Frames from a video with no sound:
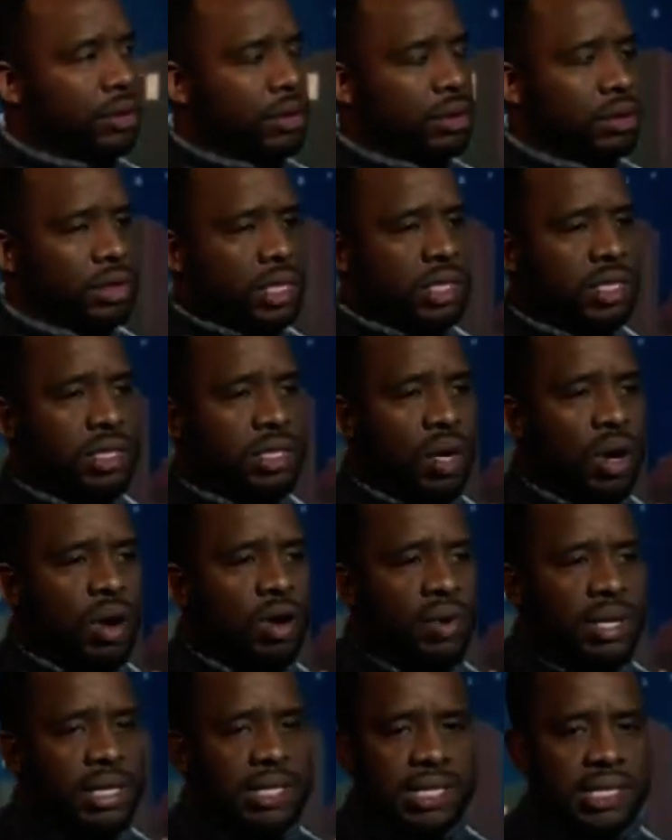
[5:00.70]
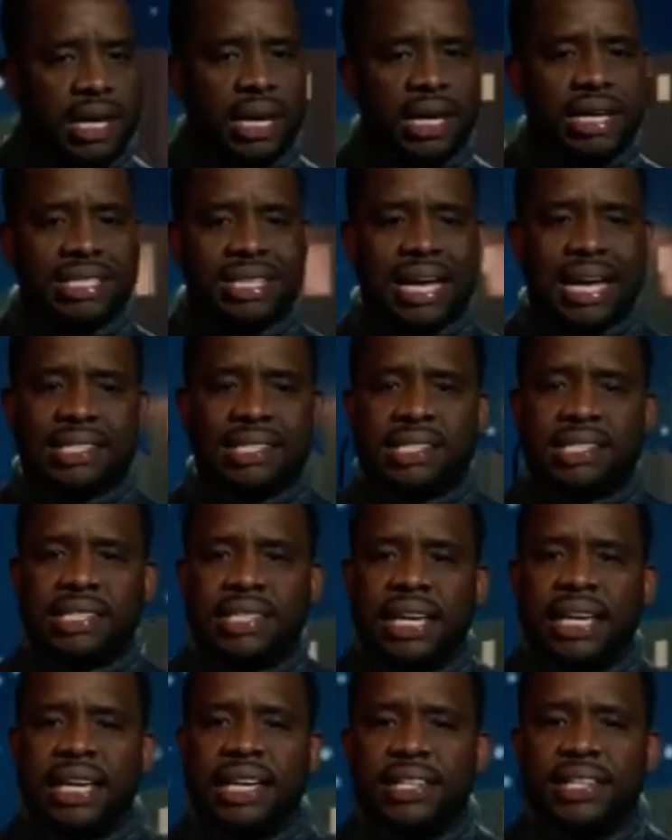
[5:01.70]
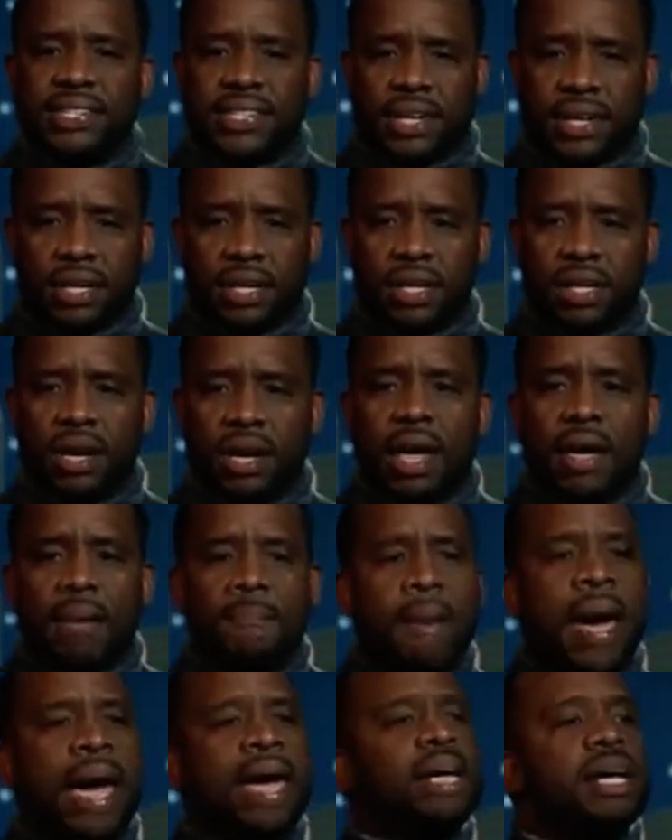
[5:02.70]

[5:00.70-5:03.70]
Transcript: The story says that Caesar made a